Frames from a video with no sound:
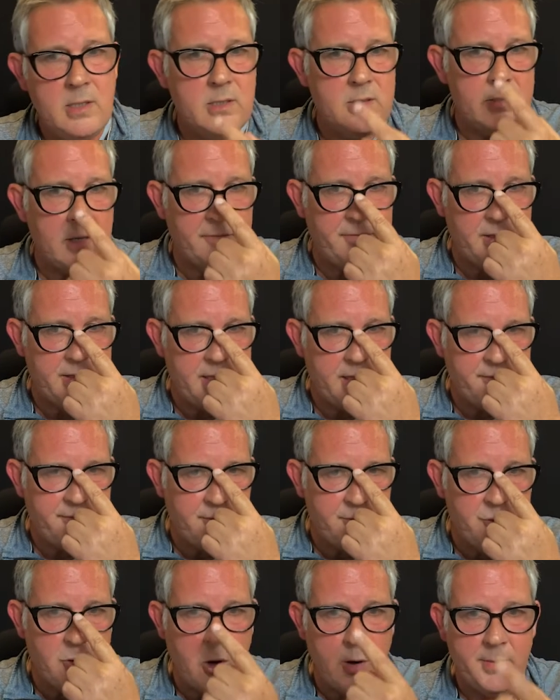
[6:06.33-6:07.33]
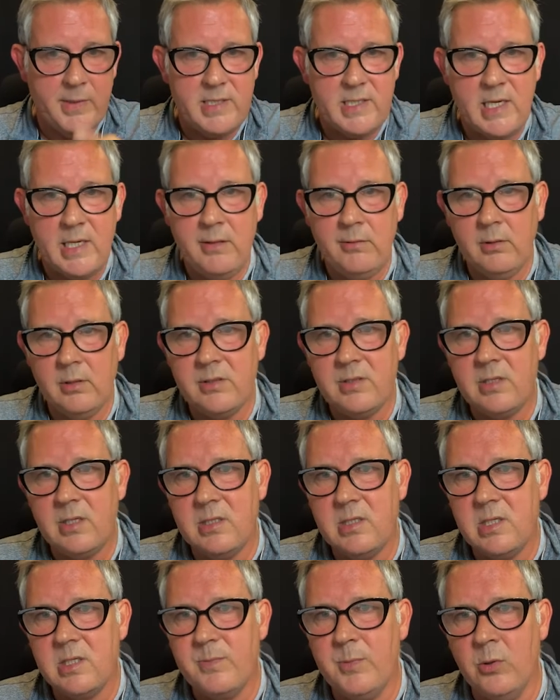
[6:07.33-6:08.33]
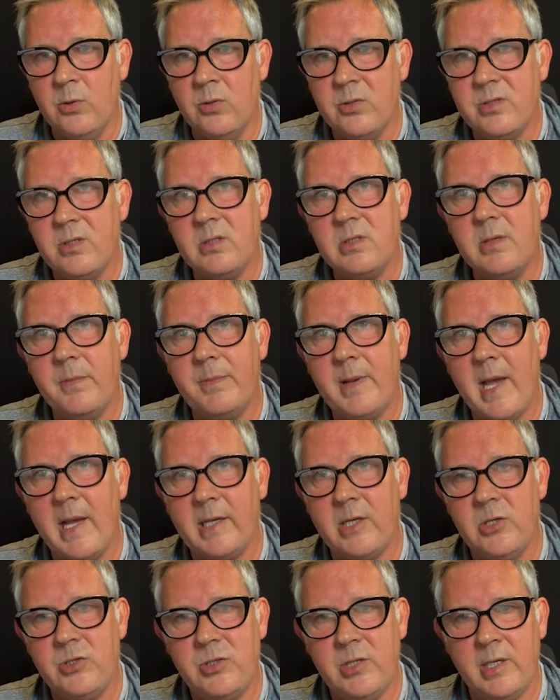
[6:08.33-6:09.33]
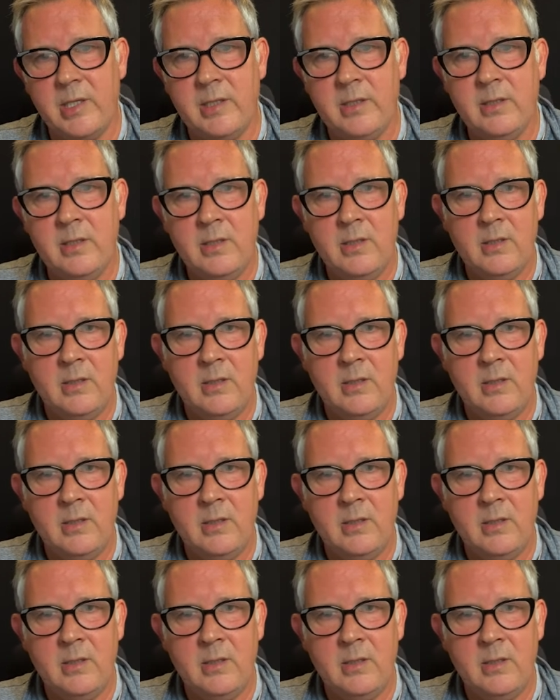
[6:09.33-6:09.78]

So everything from raw materials to disposal to packaging